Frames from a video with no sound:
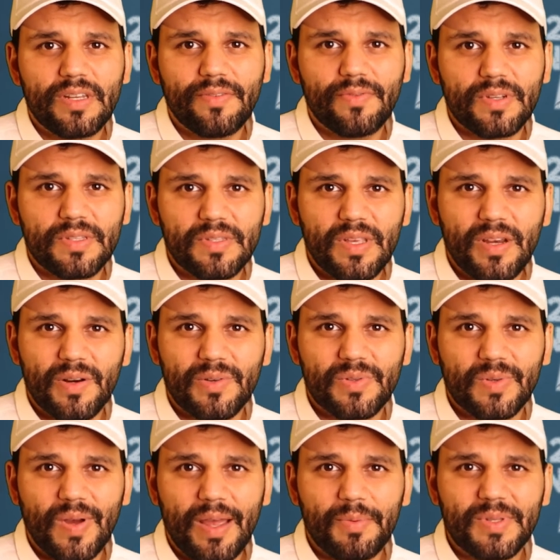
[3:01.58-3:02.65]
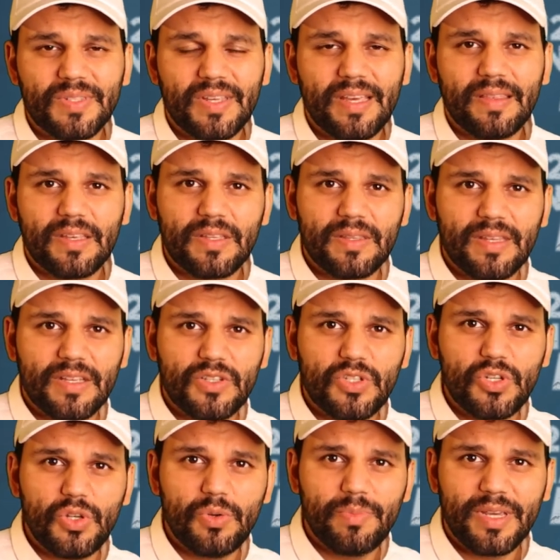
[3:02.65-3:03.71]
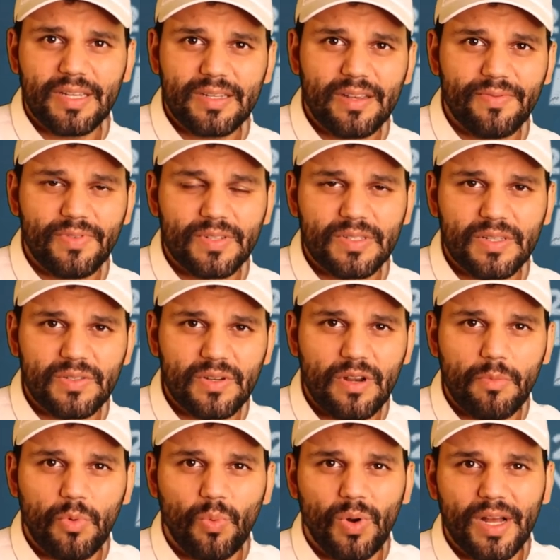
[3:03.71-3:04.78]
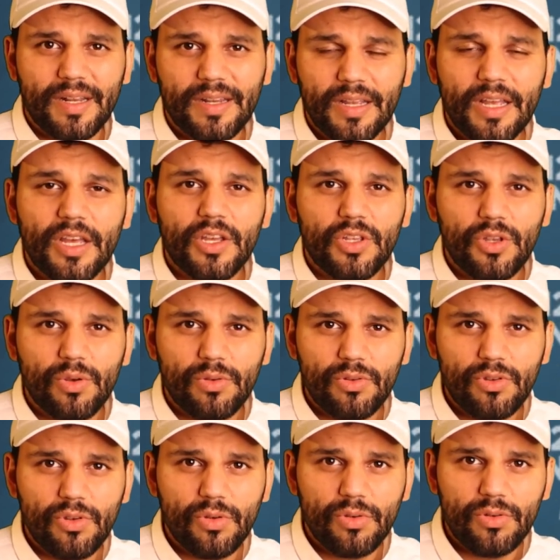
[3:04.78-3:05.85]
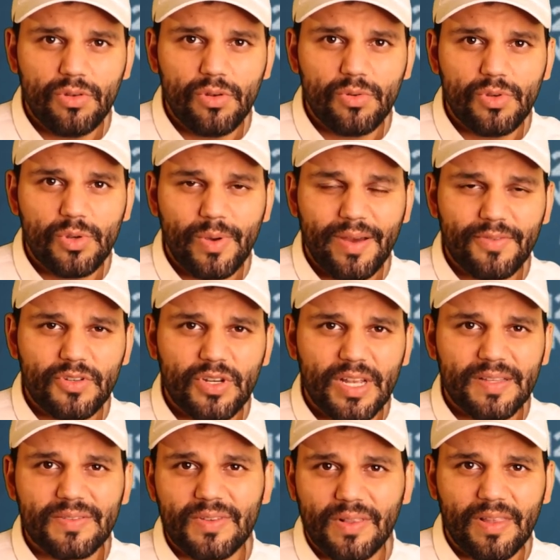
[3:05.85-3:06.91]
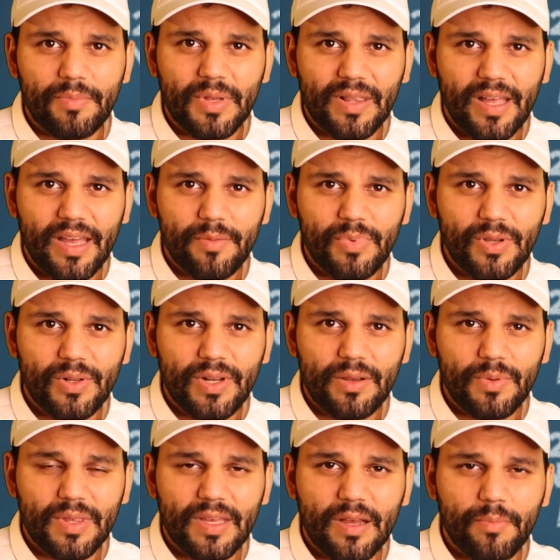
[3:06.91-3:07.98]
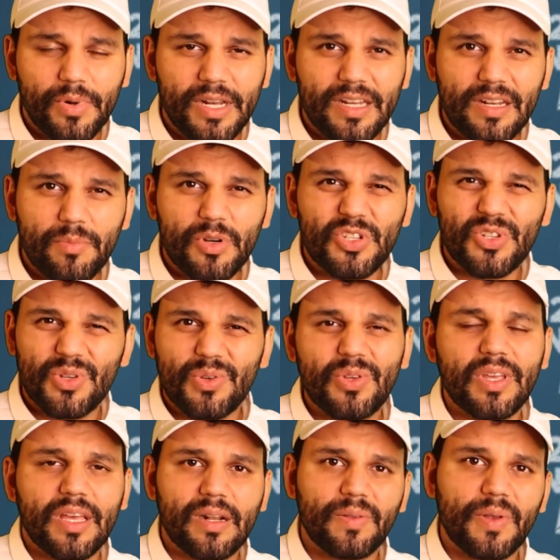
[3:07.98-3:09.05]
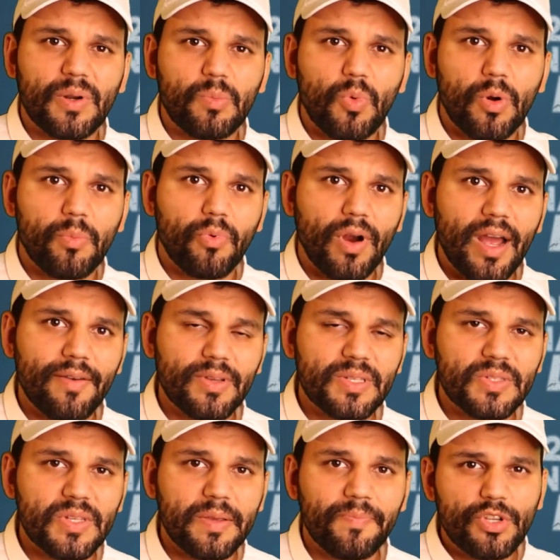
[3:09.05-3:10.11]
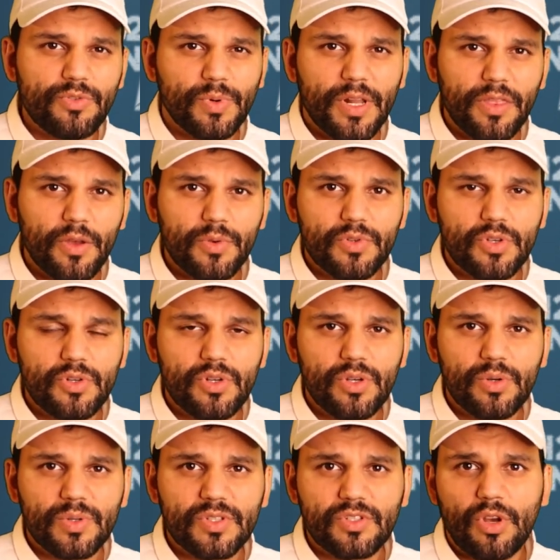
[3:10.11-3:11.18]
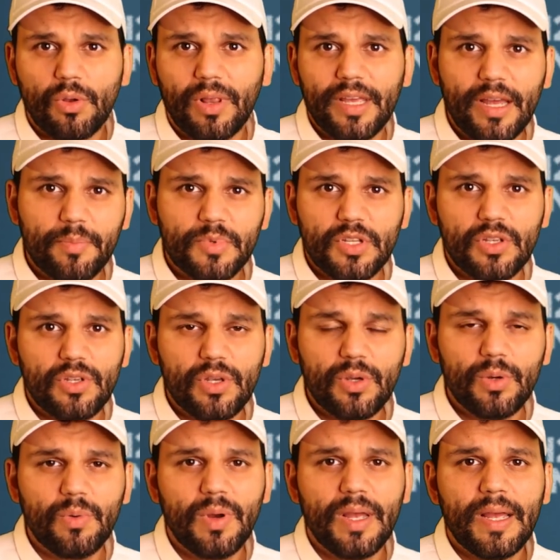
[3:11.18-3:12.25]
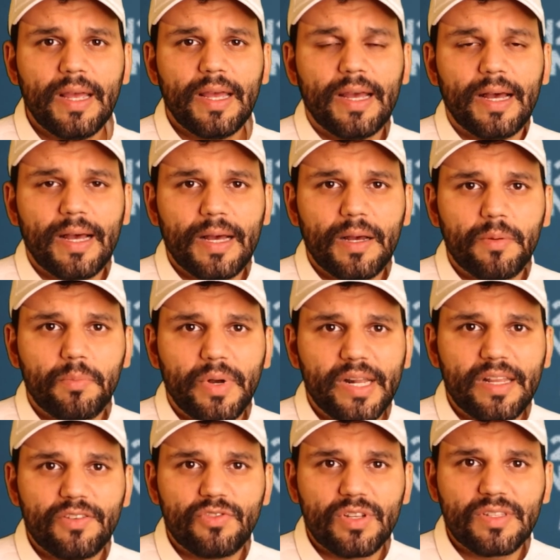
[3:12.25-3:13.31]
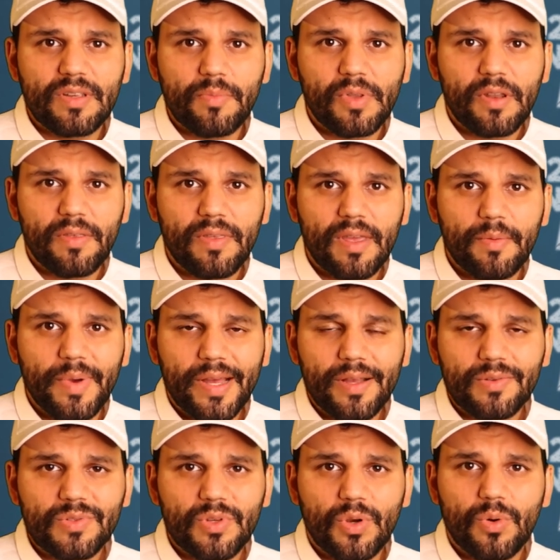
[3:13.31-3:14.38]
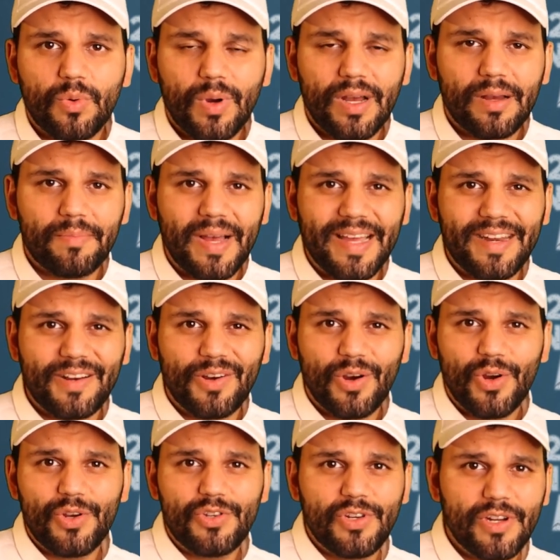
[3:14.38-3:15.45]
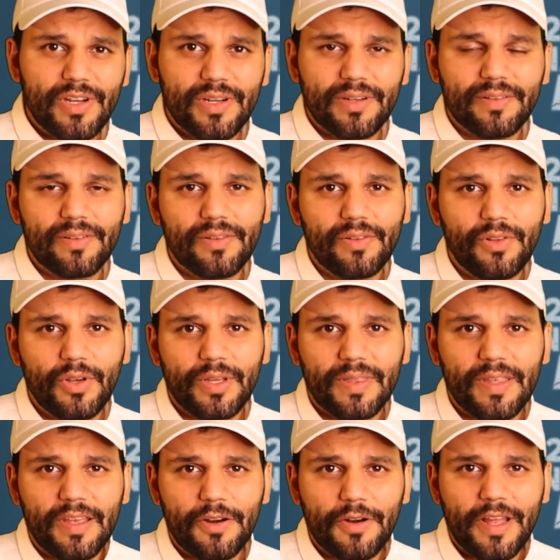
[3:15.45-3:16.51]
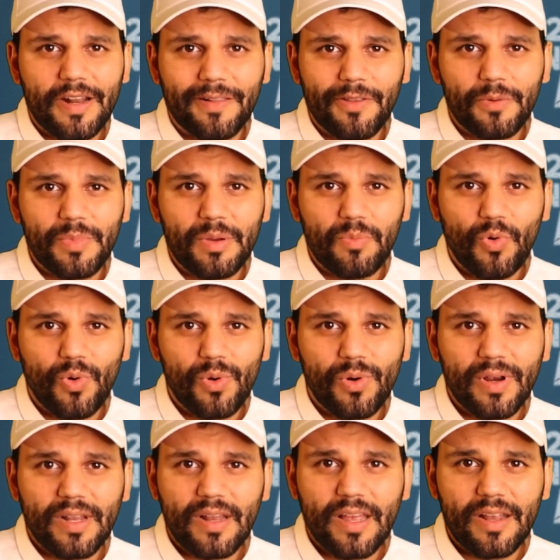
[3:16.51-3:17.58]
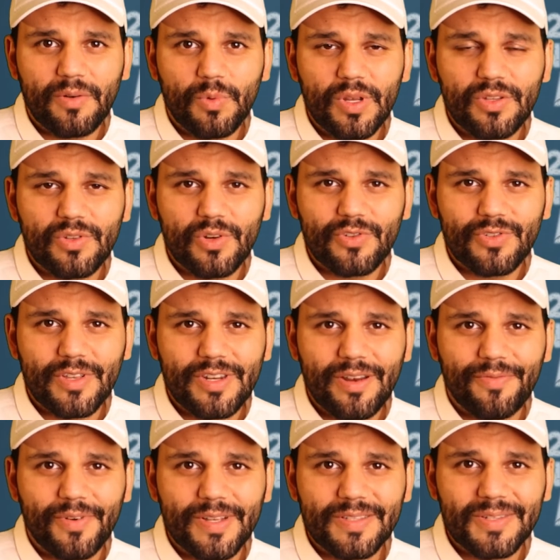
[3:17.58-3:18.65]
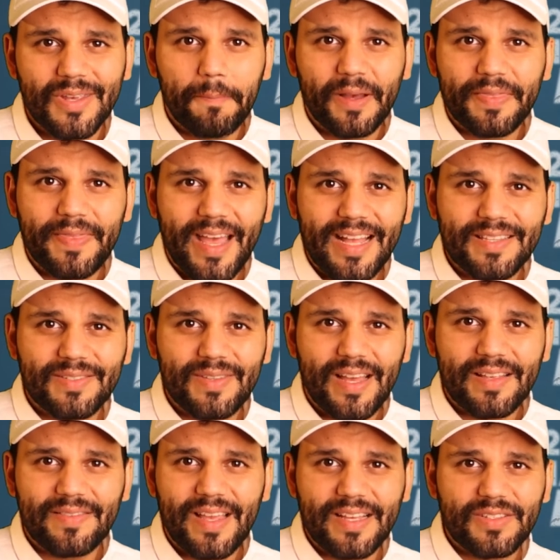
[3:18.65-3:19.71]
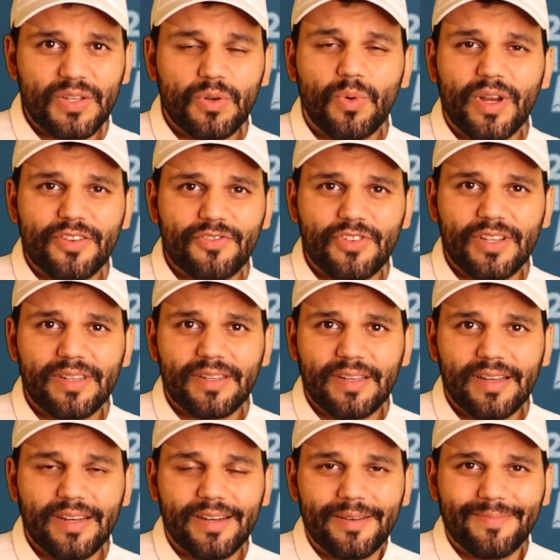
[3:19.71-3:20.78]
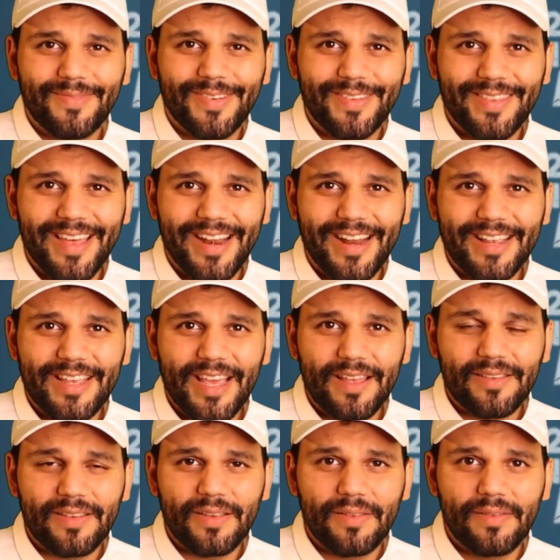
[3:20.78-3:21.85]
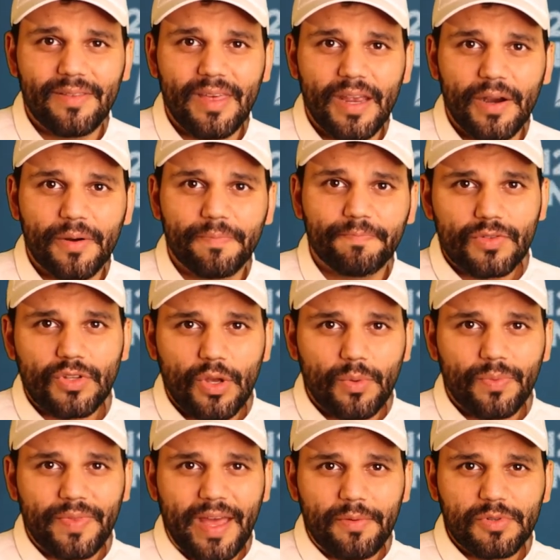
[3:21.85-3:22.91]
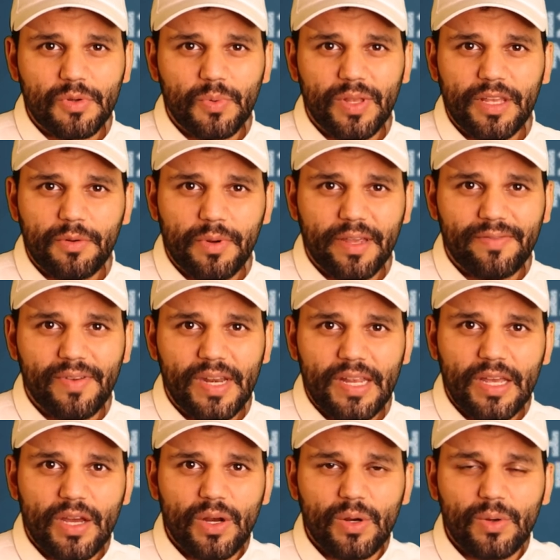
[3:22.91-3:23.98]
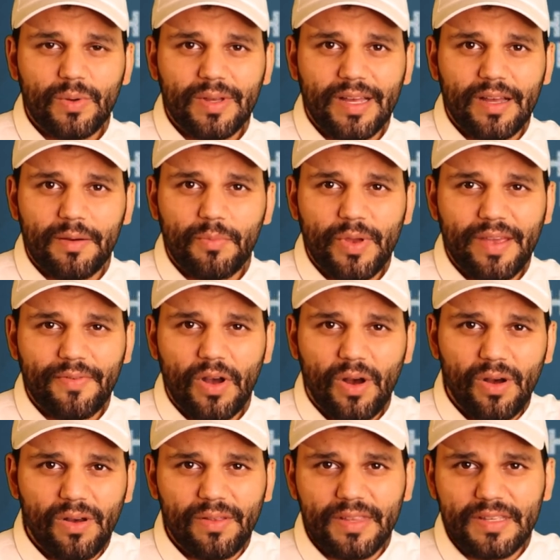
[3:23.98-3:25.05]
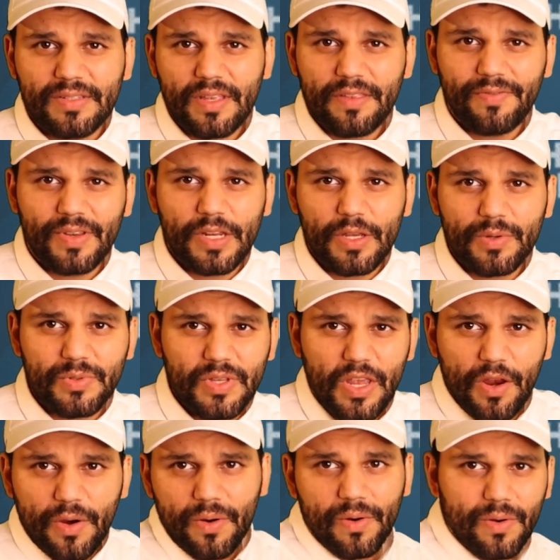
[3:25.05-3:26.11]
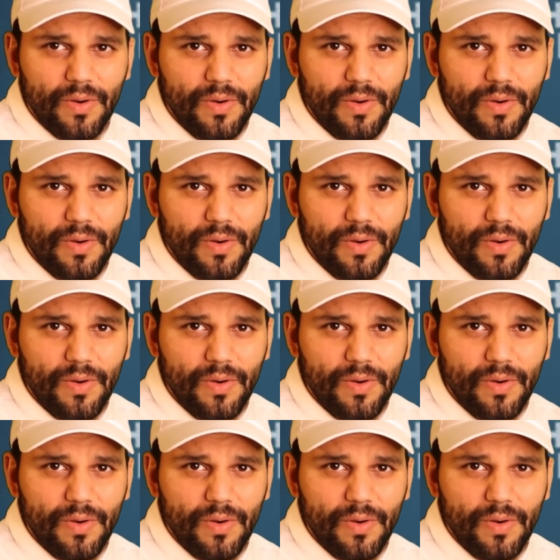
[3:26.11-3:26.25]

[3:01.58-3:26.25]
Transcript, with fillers: a difference there. So I would say that the two big differences are number one, you, you, you do have a chance to limit liability with company. Number two, you get a little more privacy. Which one of those you do is totally up to you, uh, but it's just something to think about. So uh, I'd encourage you to look at the internet a little bit more and, and research the difference. But that's that that's a question um, that I get there. So that was a really quick video. Um, we have all these other videos here